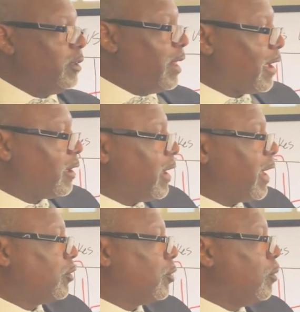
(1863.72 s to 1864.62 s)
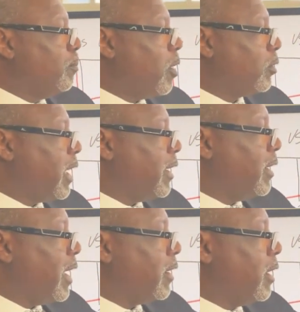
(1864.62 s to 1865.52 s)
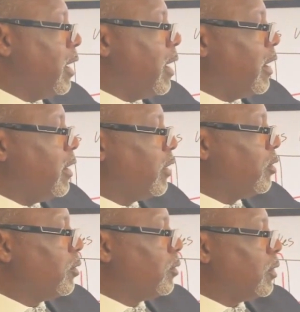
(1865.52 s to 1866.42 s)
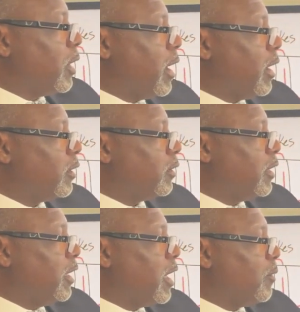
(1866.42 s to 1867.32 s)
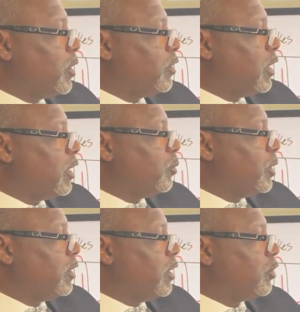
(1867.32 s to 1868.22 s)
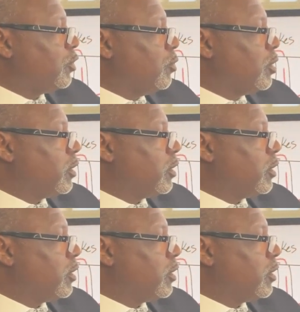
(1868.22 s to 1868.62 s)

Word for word: debt collector who bought that debt. Another thing that we see is we see student